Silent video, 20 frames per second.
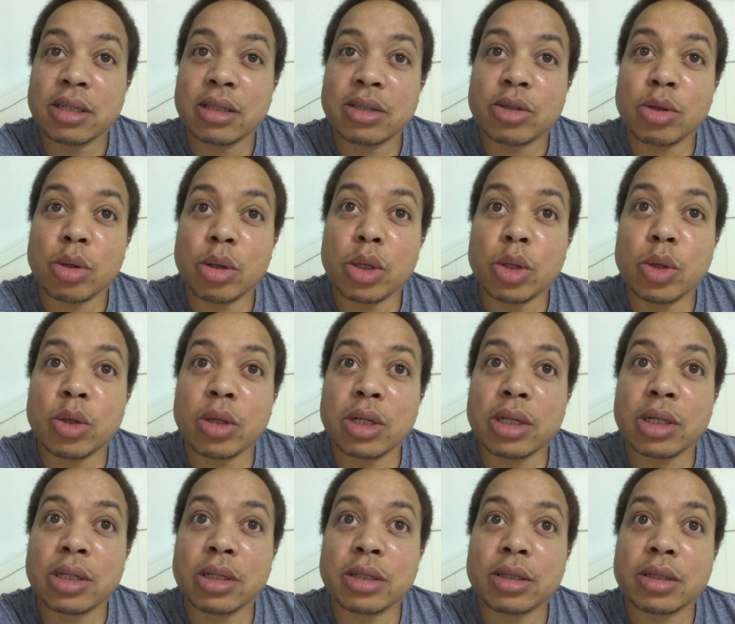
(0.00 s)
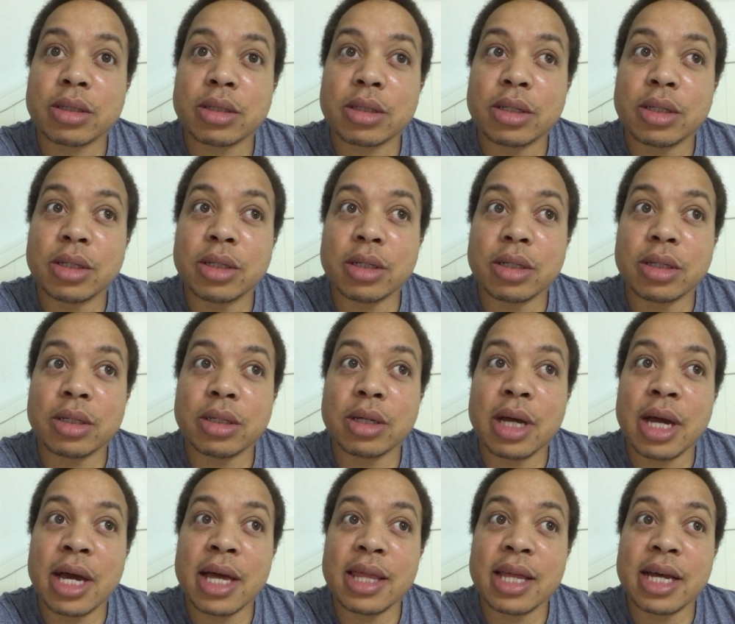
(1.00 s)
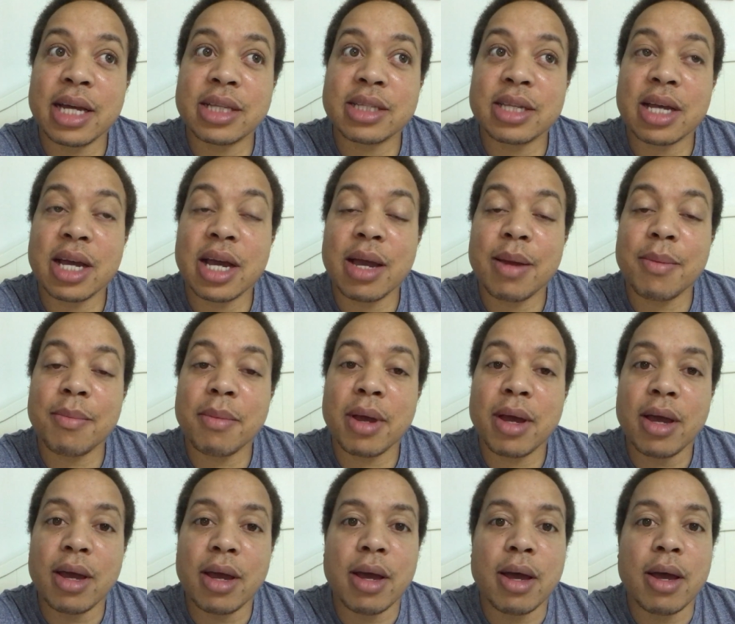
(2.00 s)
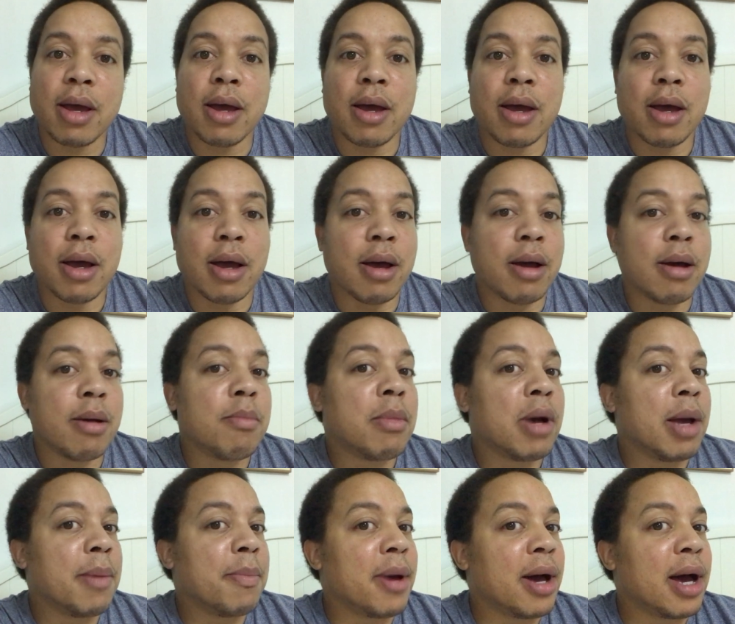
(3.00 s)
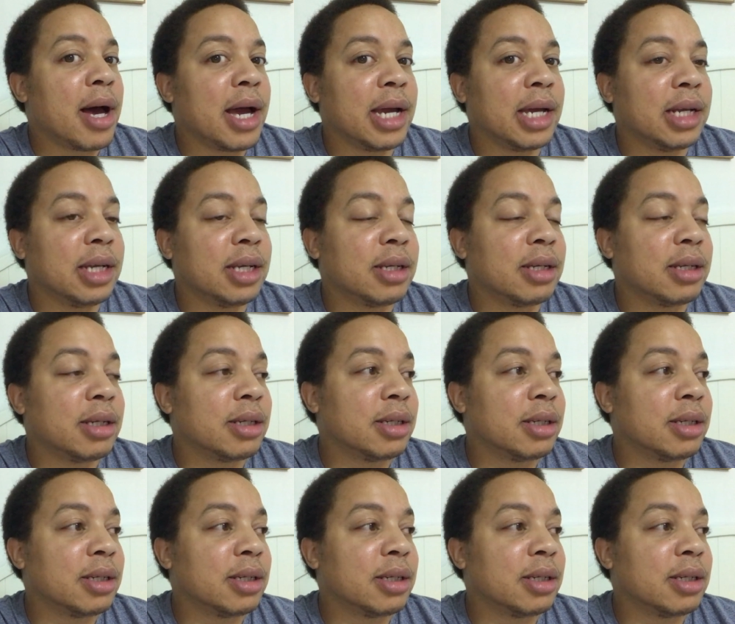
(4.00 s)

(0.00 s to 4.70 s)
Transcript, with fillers: So I know that at that time my mind